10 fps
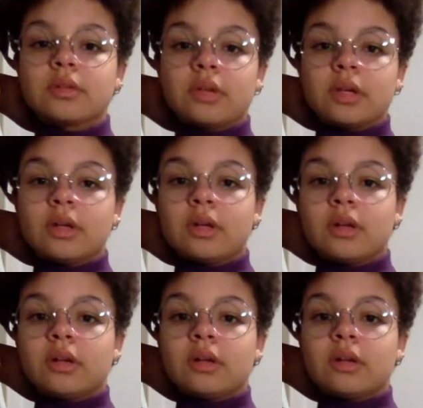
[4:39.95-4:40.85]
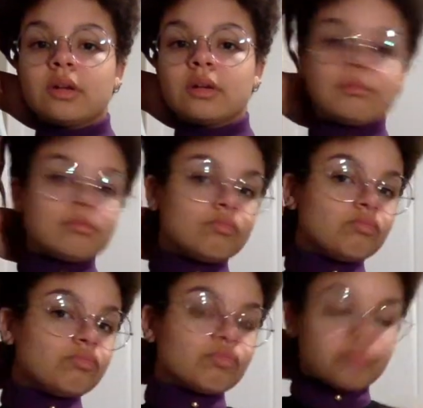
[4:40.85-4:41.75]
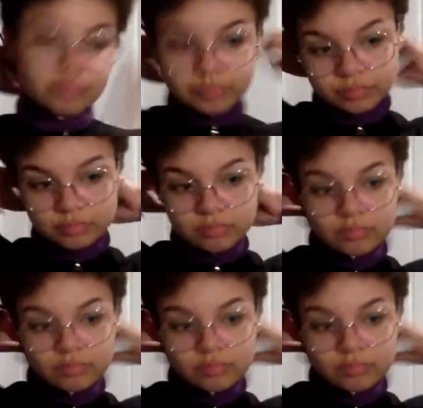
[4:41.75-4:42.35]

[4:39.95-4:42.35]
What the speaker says: Nobody speaks.